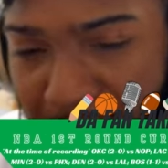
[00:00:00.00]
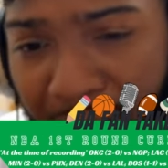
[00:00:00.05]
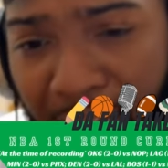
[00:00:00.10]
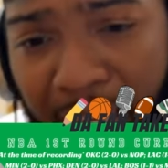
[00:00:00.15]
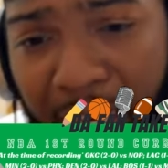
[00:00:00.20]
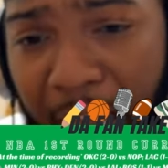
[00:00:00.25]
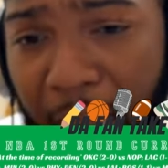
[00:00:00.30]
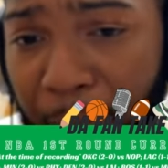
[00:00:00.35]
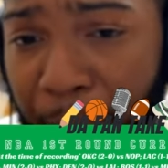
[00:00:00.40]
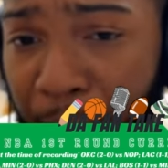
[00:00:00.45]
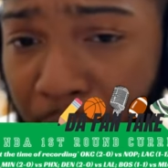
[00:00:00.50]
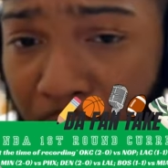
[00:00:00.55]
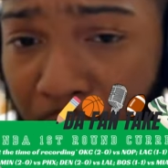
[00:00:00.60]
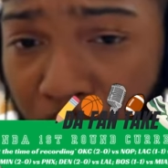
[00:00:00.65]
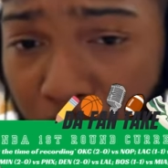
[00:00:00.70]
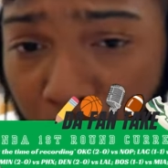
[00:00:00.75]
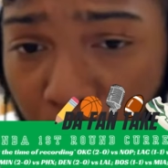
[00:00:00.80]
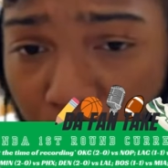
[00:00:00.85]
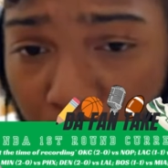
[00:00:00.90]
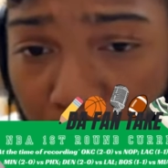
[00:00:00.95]
a lot of pick
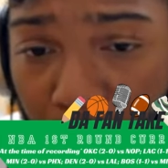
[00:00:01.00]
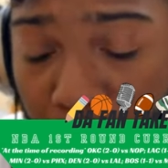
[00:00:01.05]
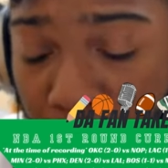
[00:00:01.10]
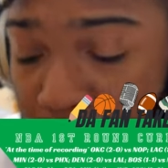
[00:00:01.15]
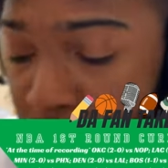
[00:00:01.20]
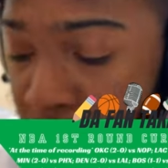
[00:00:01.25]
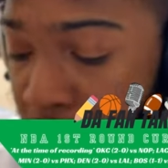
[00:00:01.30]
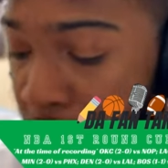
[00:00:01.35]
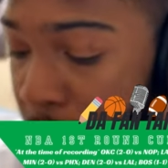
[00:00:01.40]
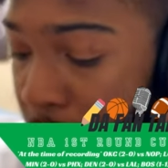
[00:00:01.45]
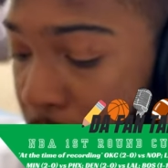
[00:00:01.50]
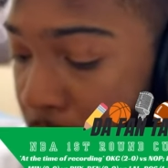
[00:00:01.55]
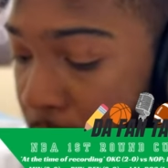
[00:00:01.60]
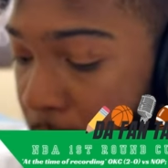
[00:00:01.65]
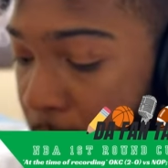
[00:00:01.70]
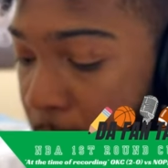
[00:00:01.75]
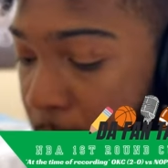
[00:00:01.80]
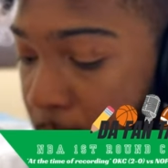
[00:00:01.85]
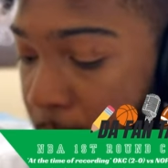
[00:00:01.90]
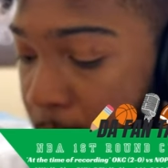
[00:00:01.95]
and rolls.
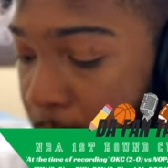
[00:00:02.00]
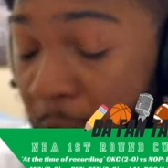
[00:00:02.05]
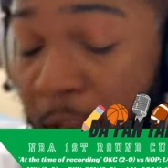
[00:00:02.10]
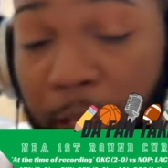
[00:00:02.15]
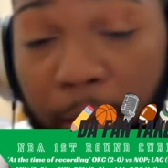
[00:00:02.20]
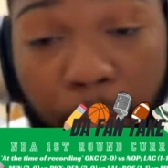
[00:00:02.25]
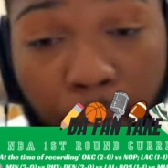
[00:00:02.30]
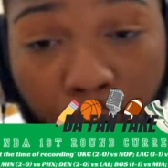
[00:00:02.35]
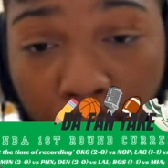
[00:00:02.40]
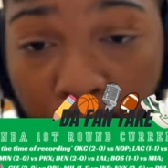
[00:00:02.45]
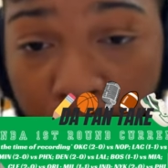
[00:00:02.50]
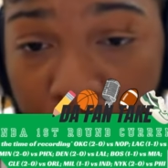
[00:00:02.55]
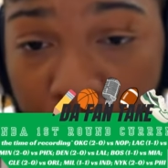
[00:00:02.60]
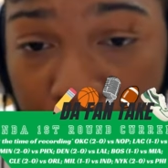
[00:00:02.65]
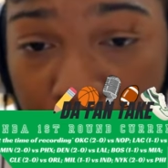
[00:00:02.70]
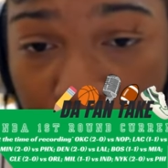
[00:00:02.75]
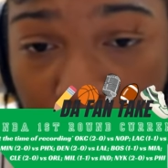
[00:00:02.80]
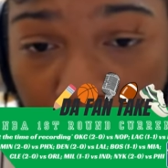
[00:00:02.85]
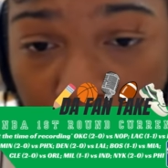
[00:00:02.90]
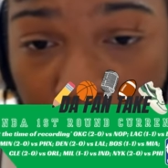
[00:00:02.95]
Um, Caleb
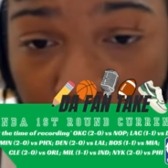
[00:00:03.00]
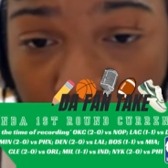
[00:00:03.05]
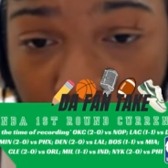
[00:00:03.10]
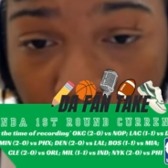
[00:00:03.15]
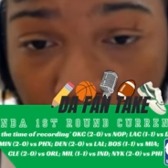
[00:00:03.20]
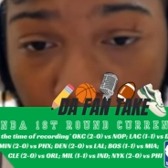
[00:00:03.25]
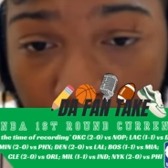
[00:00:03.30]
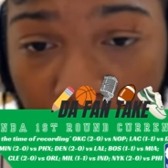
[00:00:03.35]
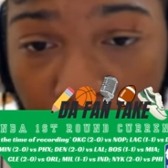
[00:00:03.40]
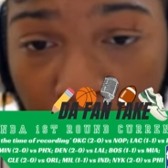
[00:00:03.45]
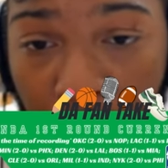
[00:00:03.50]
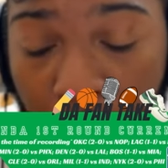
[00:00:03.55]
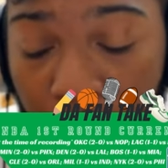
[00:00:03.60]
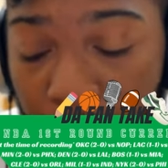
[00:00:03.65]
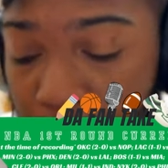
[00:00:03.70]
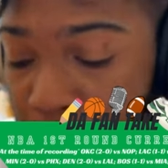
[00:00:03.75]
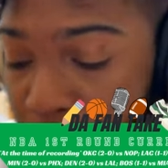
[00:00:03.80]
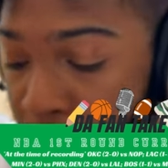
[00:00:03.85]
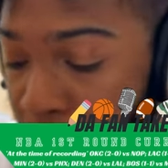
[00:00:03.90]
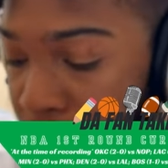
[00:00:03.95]
Martin uh, went
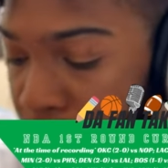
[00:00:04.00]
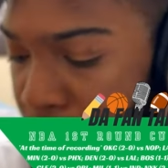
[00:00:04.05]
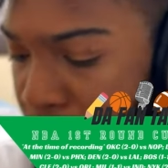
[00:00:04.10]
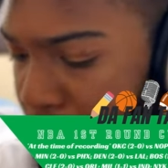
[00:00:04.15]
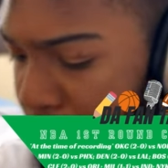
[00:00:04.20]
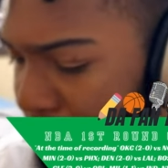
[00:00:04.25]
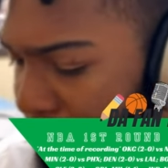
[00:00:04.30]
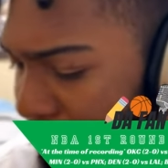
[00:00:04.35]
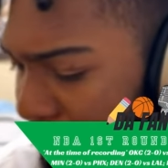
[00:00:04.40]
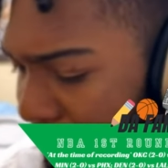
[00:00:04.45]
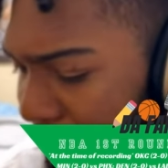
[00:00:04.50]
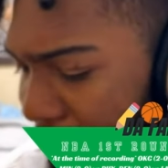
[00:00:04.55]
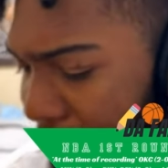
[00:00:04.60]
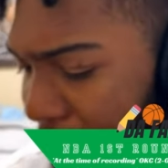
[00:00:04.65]
off. Isn't that